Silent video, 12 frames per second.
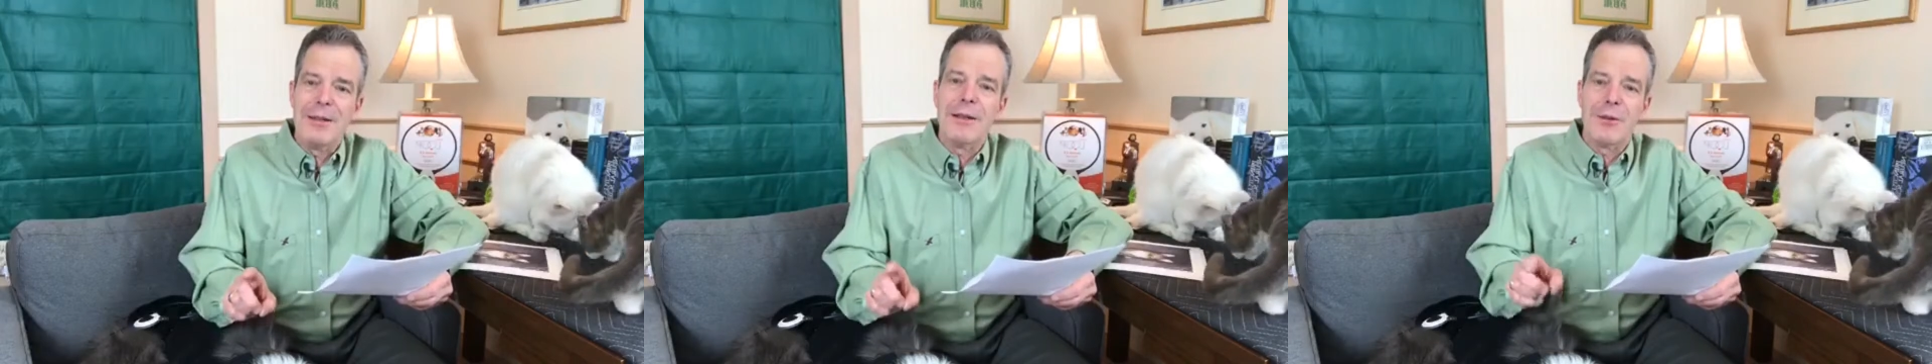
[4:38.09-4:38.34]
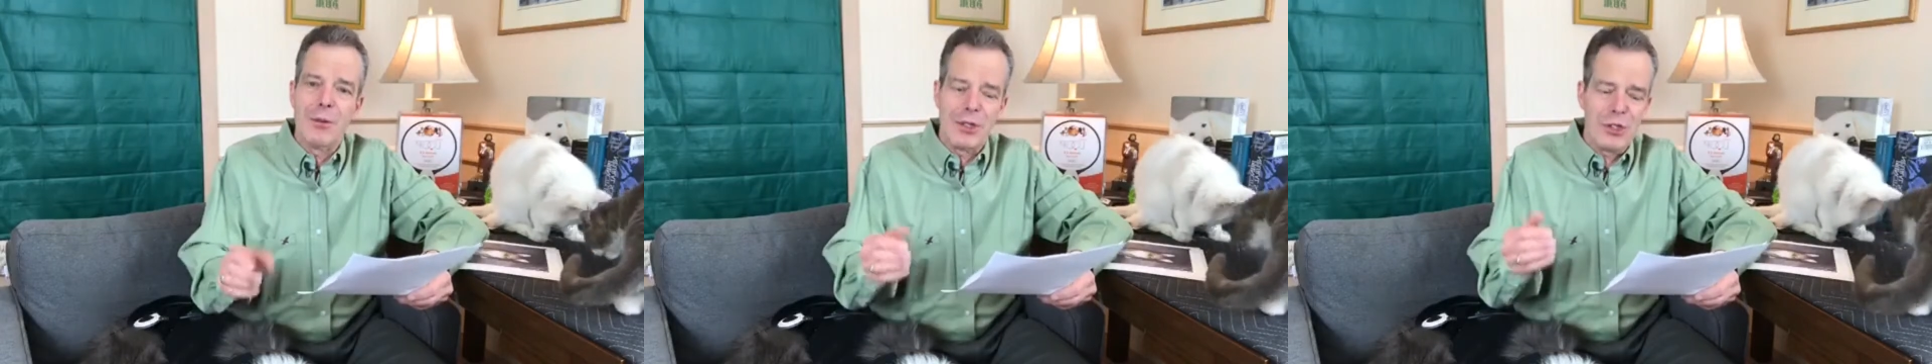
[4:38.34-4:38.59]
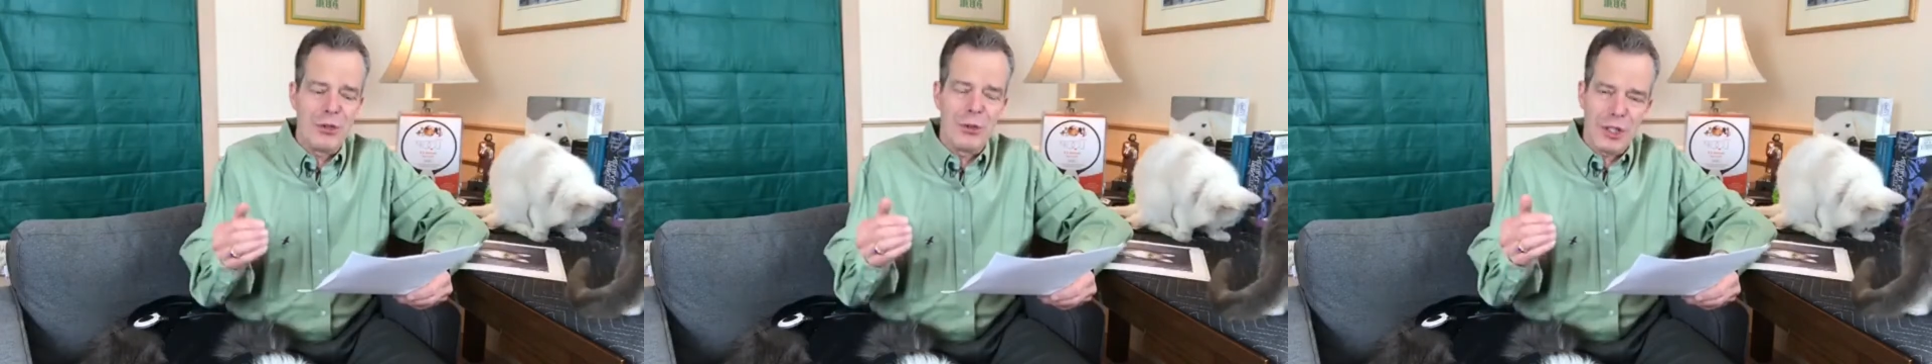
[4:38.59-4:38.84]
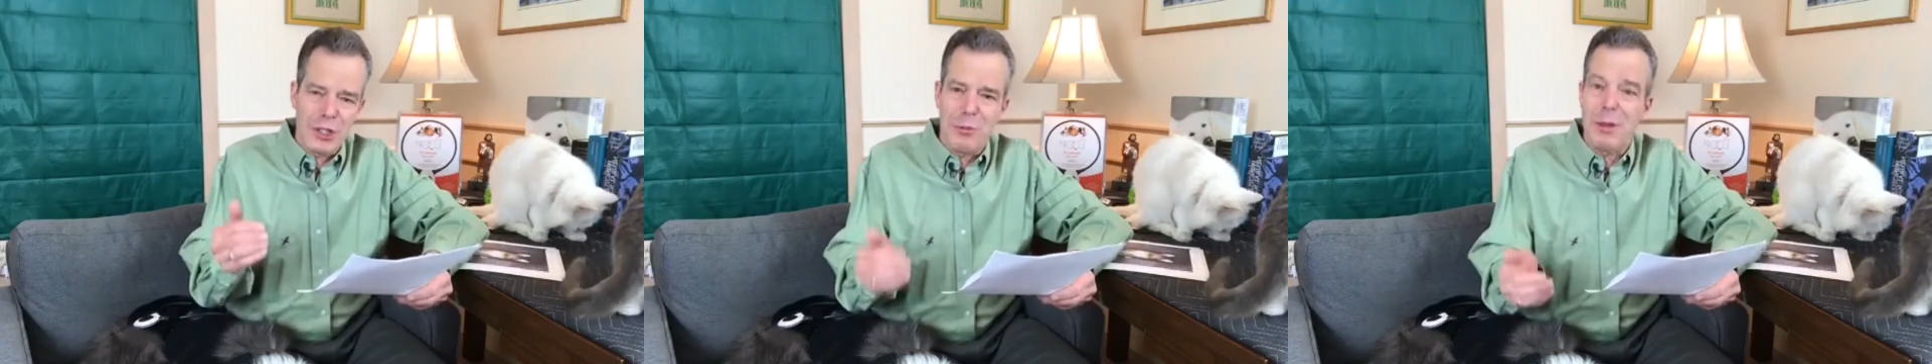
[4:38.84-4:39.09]
was to
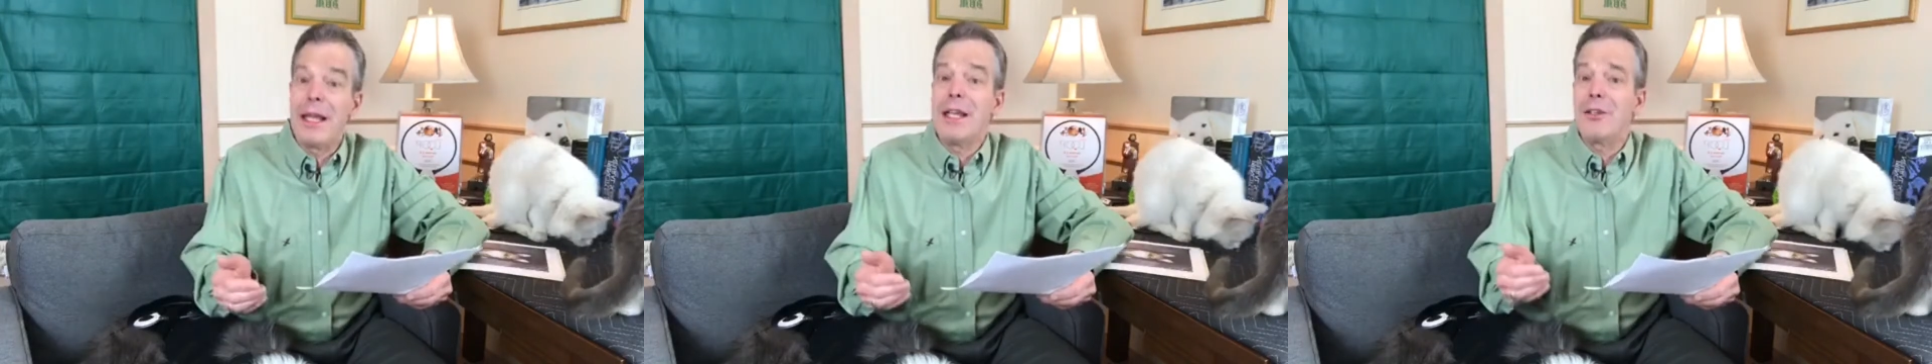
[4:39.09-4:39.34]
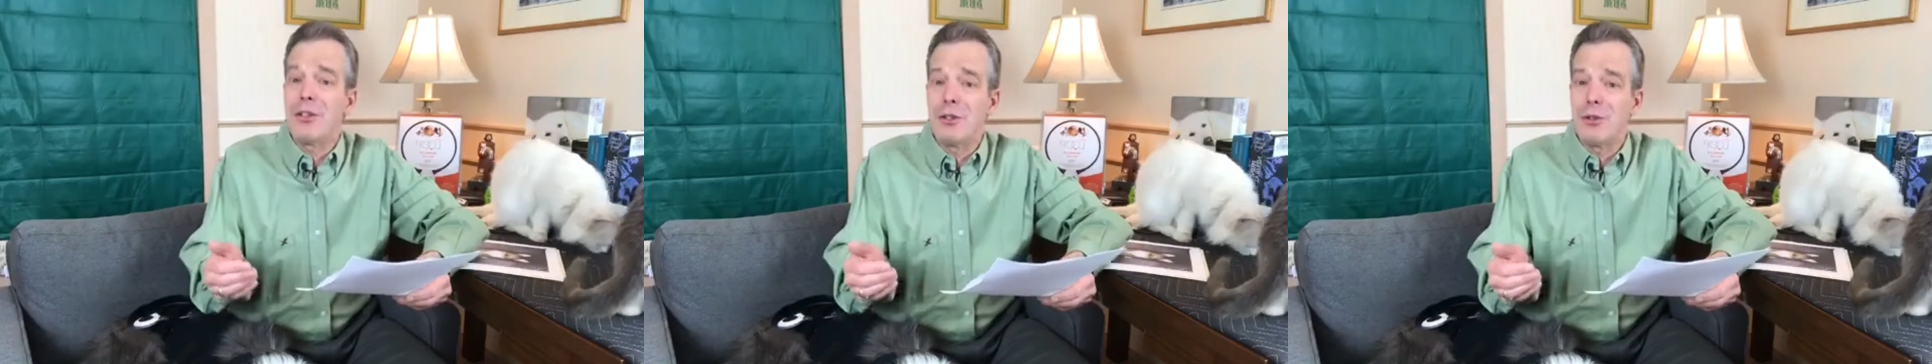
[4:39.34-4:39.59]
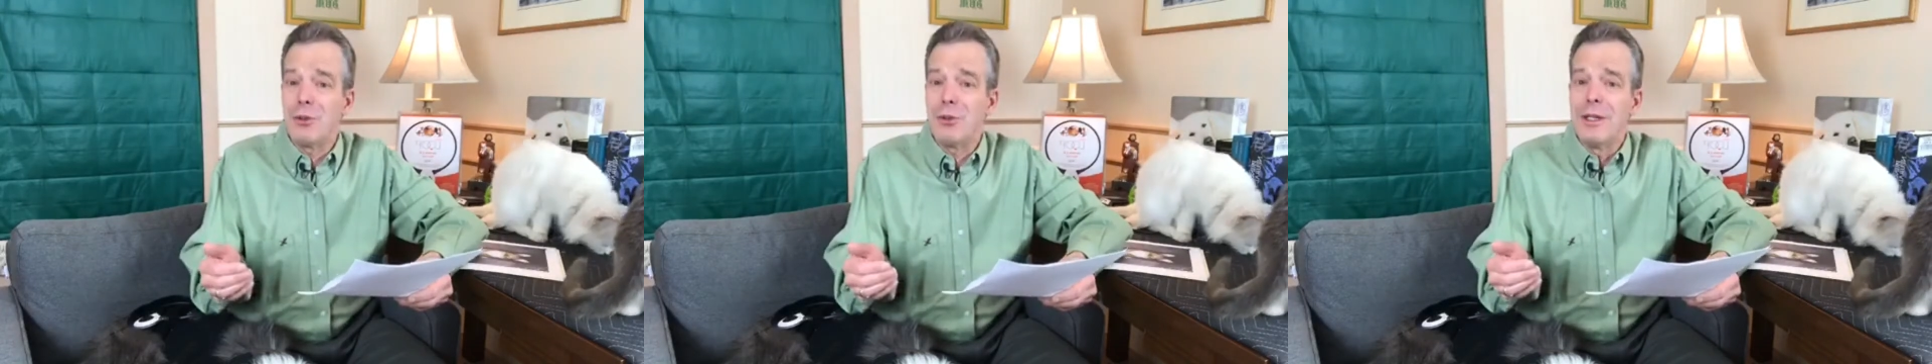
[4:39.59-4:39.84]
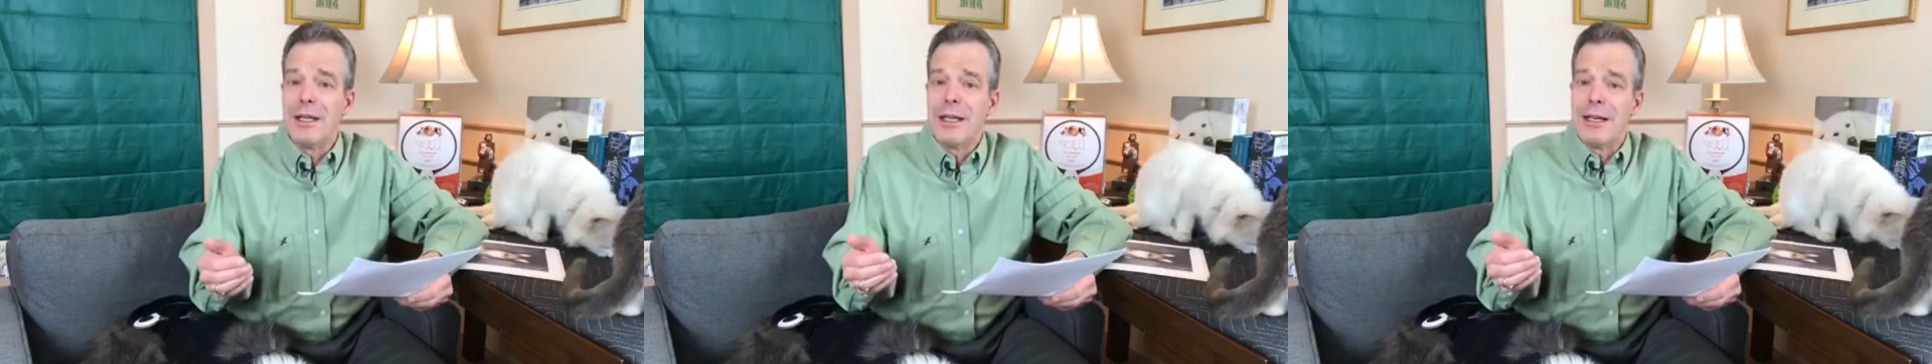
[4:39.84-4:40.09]
explain to
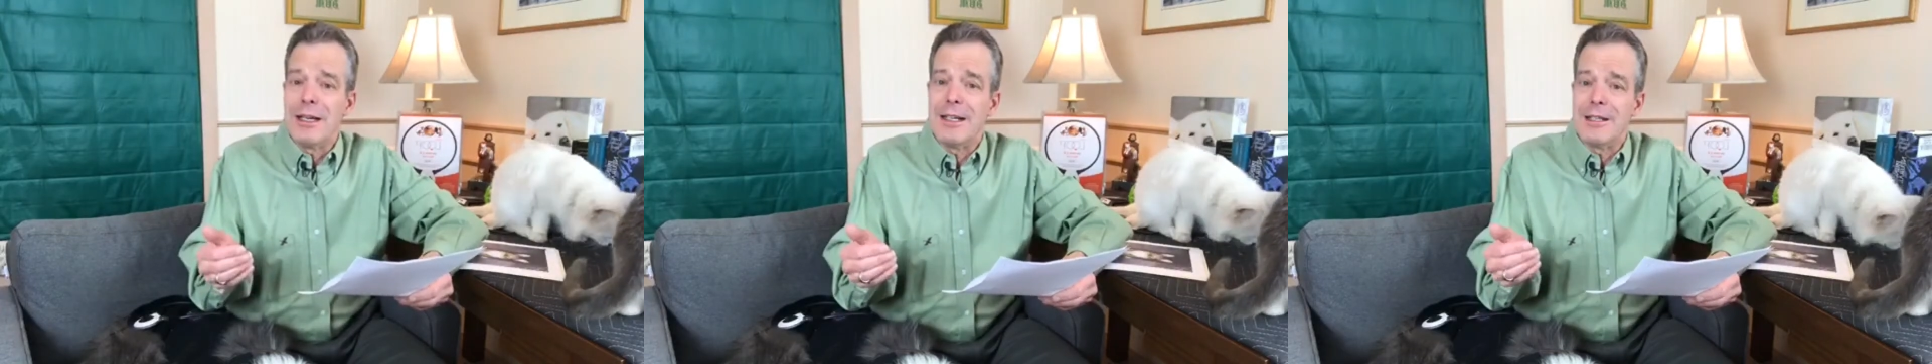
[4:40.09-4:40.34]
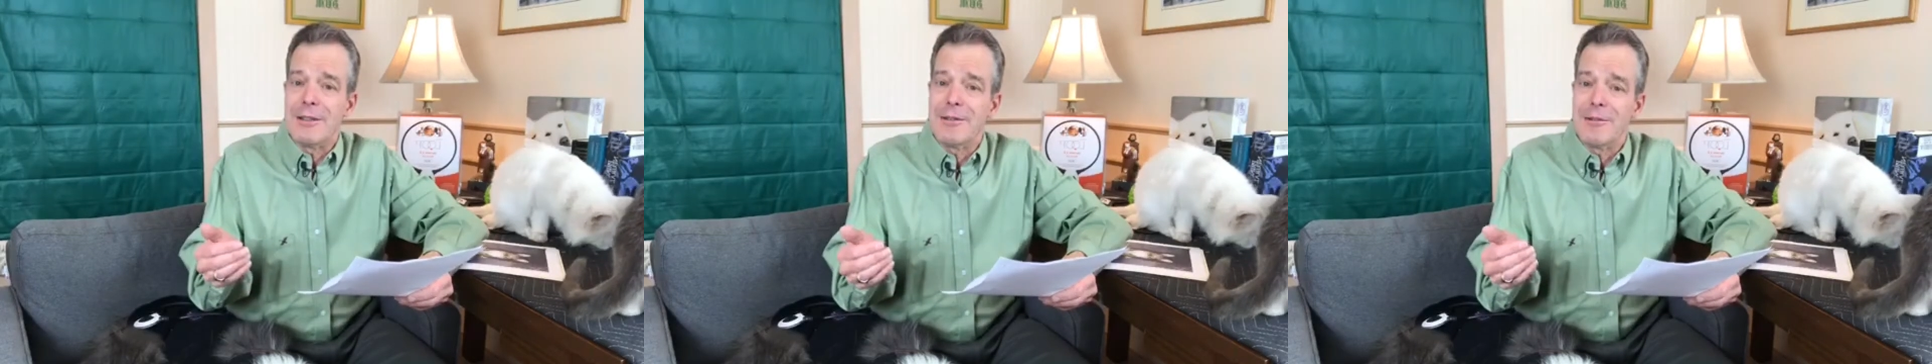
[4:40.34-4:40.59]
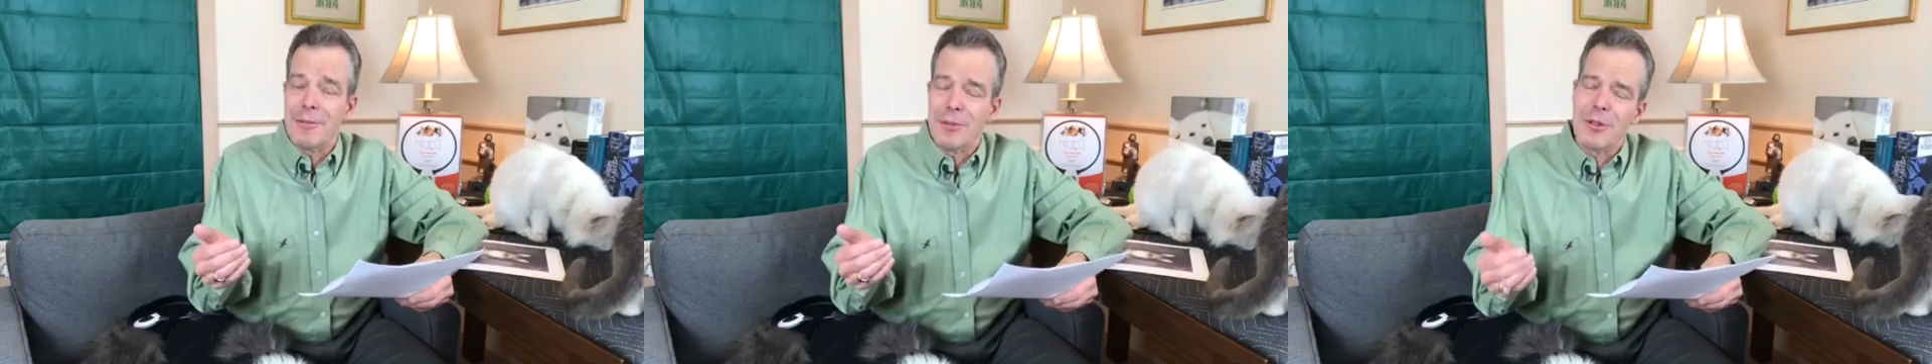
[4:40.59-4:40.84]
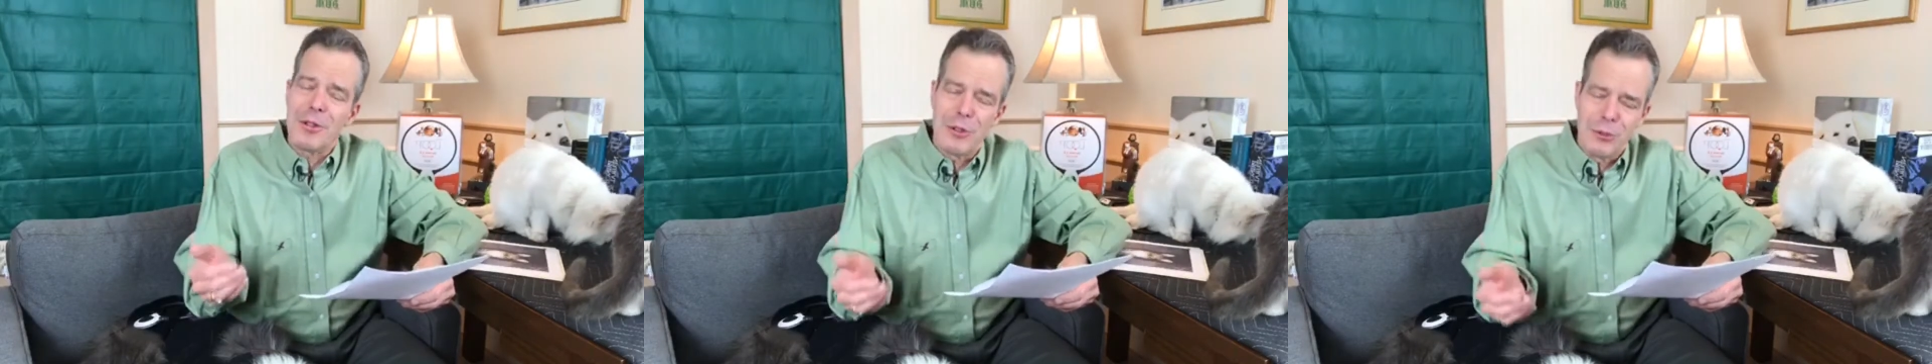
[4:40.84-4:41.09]

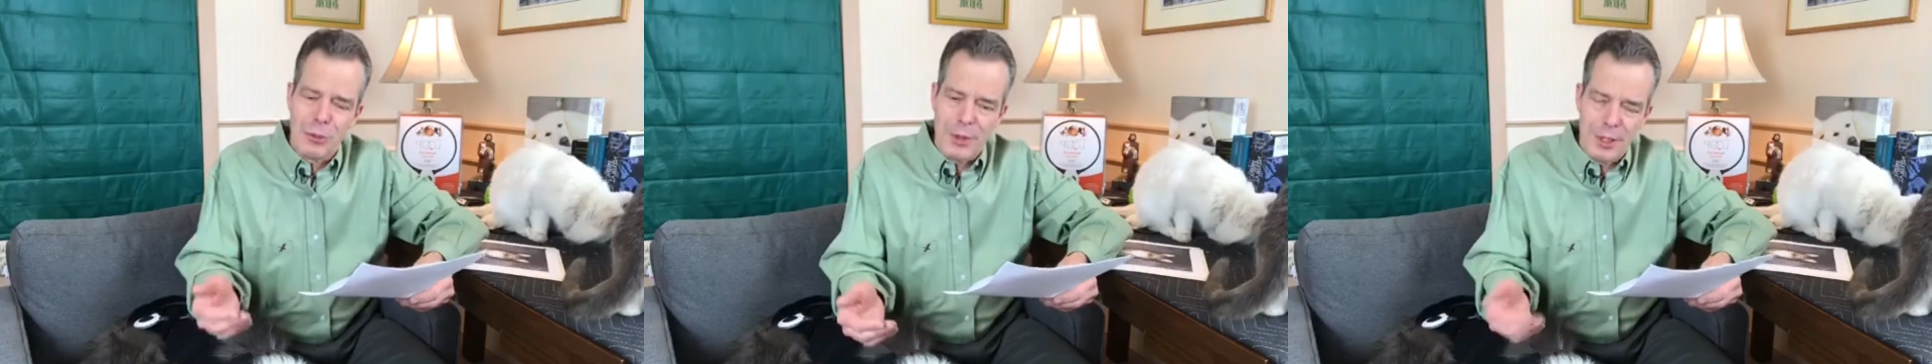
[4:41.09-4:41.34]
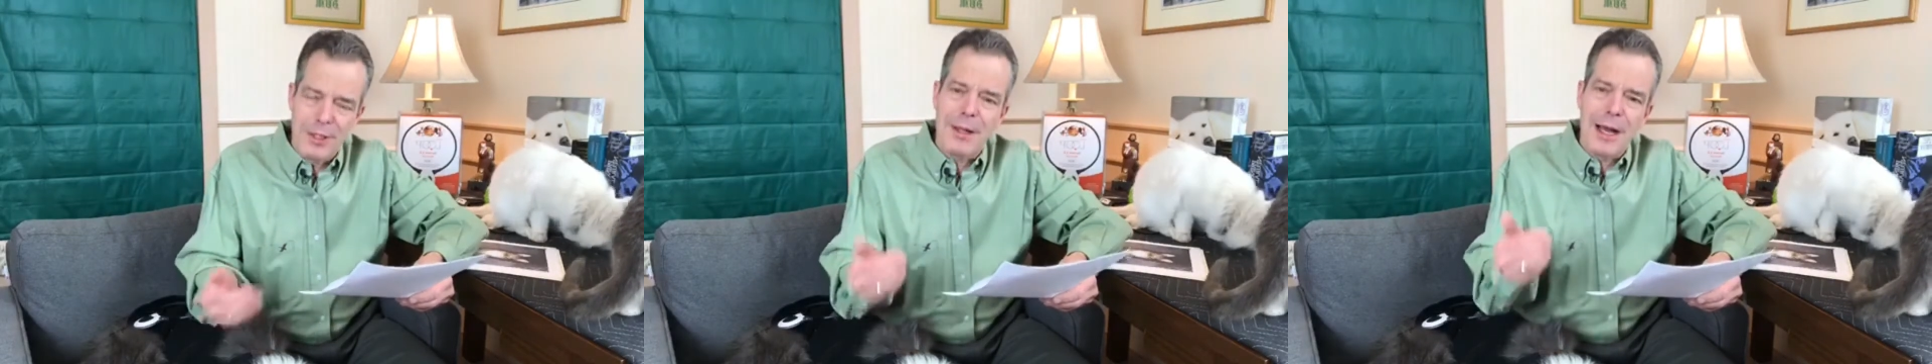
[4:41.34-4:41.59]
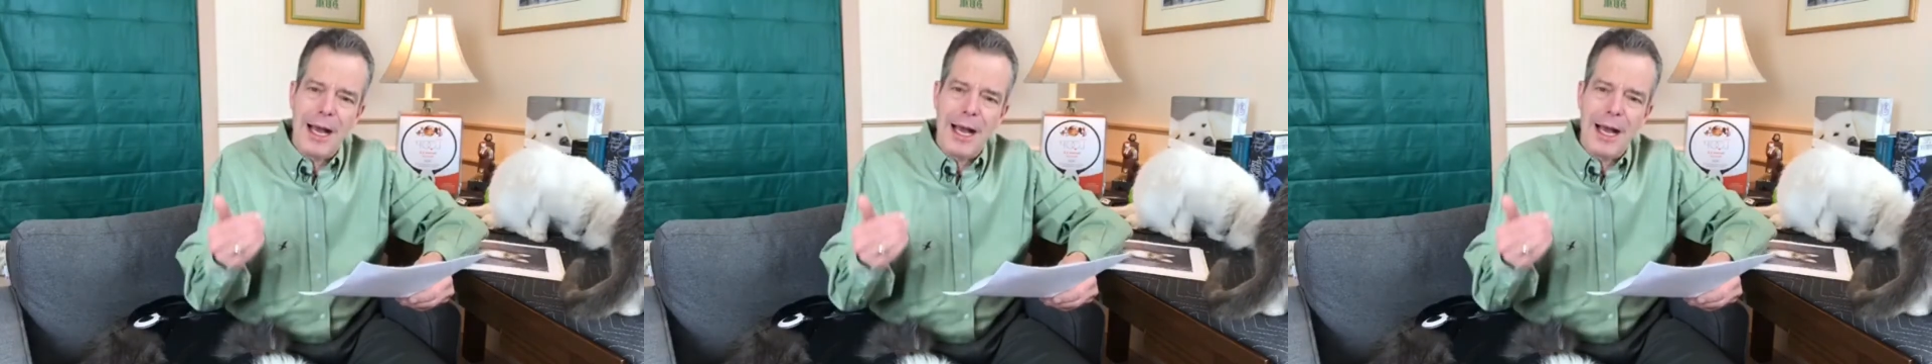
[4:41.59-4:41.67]
Rita